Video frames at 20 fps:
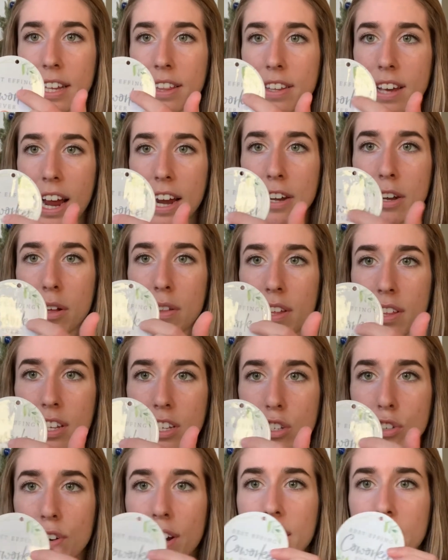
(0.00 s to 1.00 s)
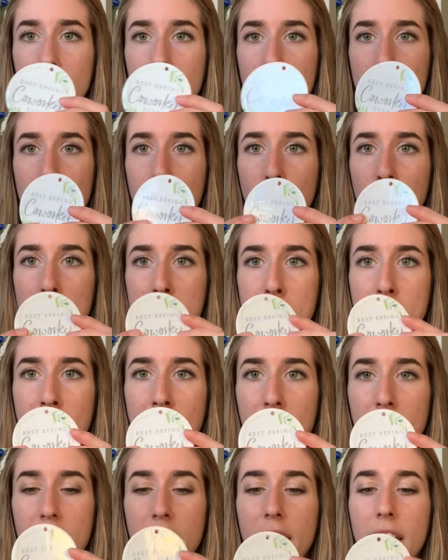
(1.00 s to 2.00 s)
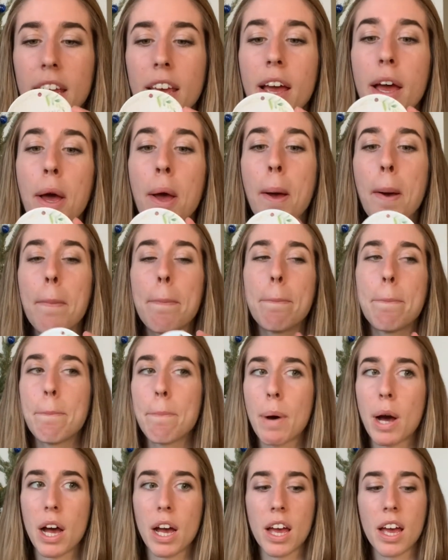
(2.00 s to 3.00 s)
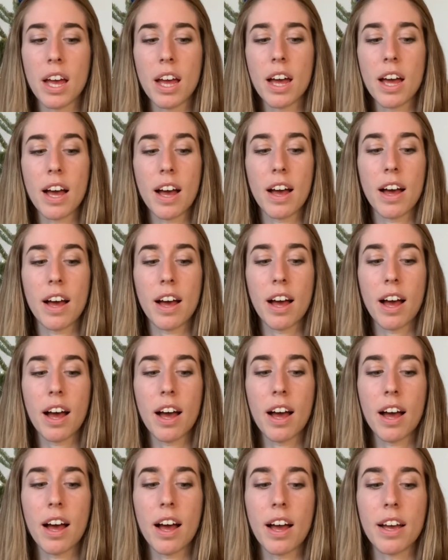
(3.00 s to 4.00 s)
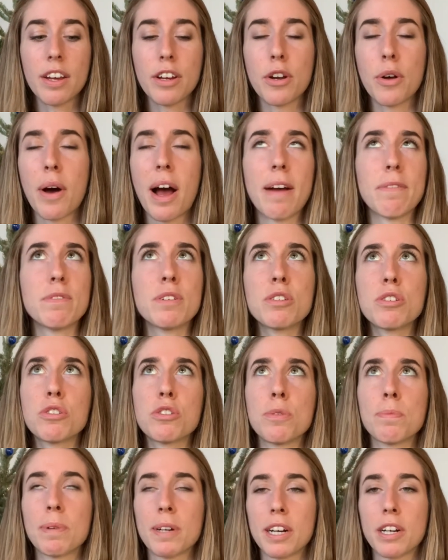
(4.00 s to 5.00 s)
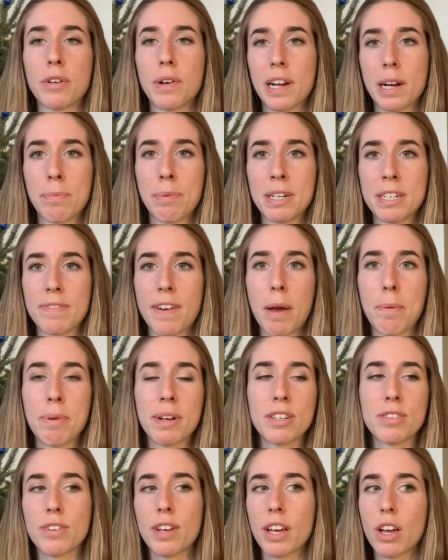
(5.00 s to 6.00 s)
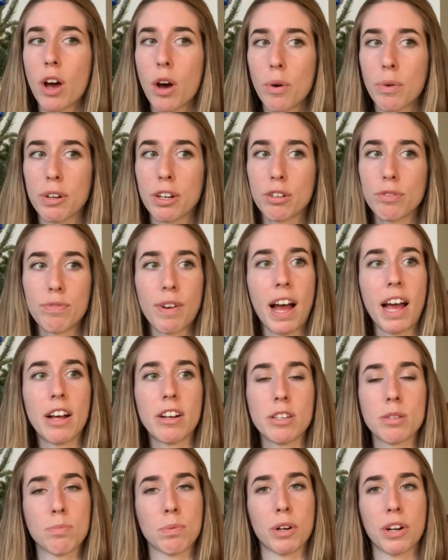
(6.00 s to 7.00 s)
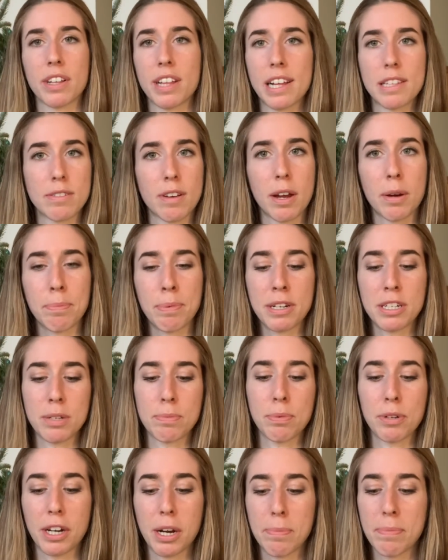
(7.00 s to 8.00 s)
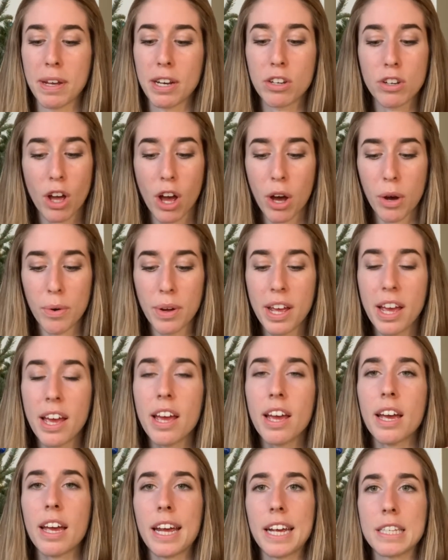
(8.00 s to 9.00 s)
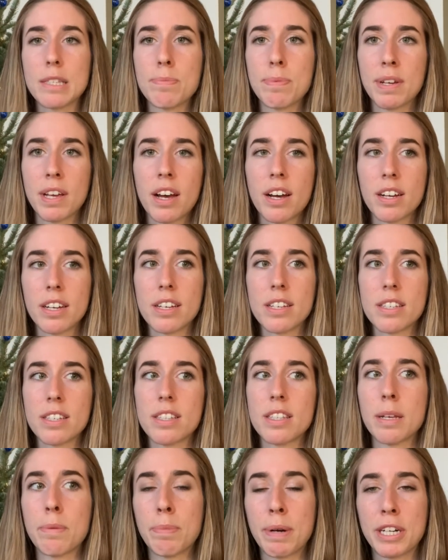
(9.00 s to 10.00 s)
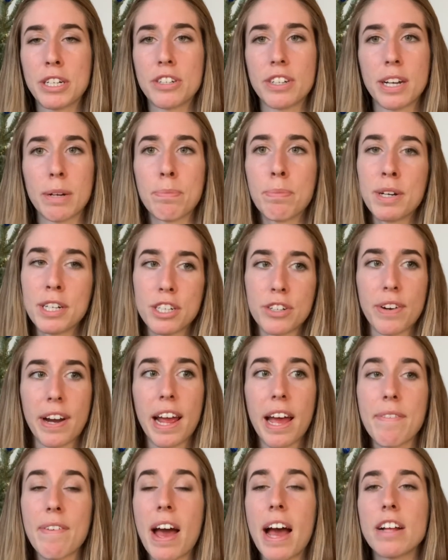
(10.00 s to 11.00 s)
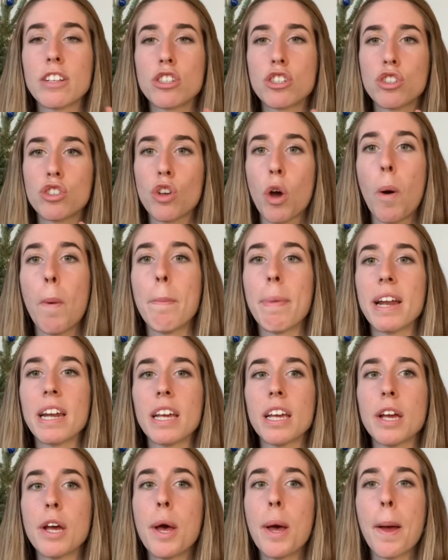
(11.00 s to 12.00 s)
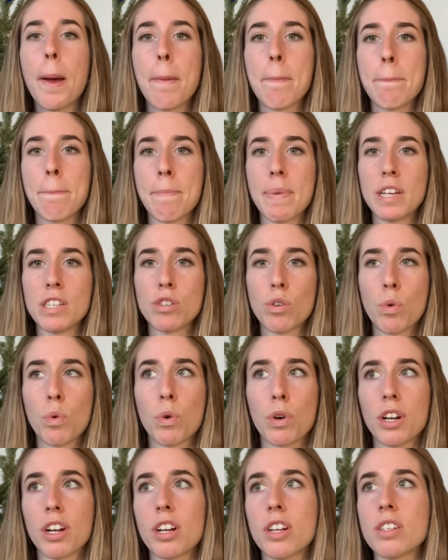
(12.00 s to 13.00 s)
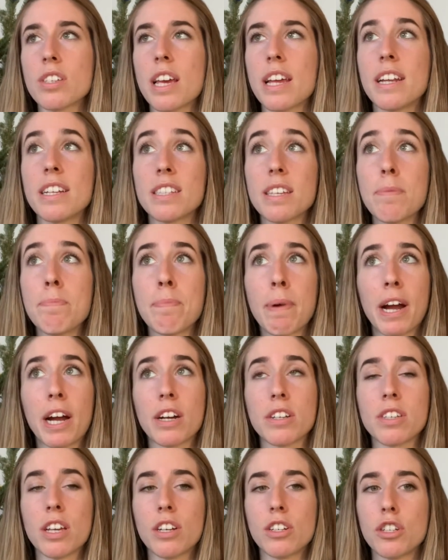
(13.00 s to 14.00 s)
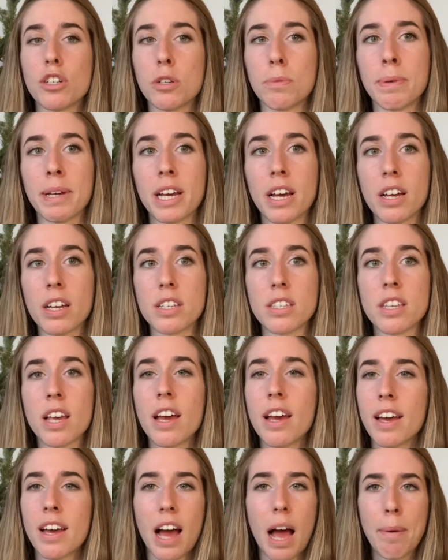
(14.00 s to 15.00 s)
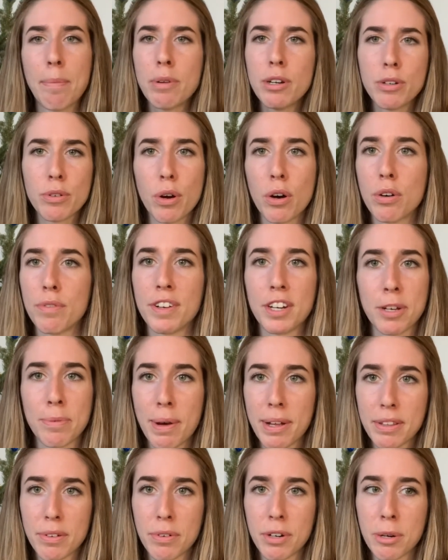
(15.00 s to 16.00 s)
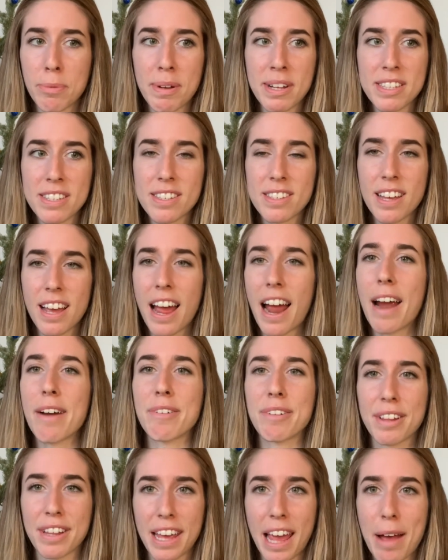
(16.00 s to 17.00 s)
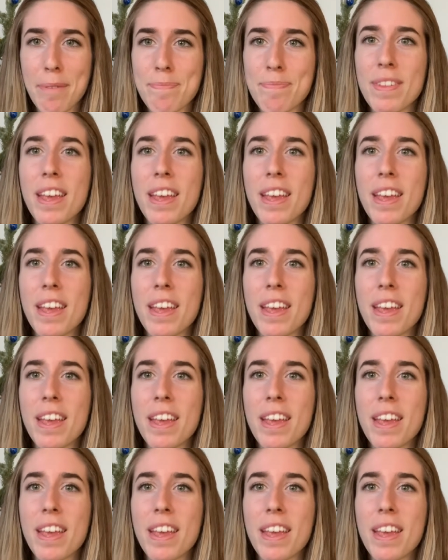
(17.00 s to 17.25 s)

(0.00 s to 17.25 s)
I know that this gray looks crisp and everything, but you know, I'm just super annoyed at Printify because they're like, oh, your file is blurry, that's why I printed blurry. I'm like, no, it's because the printer didn't print it right. I've had so many misorders, and it's embarrassing too because I'm gonna do a whole video about the ornaments. I really am.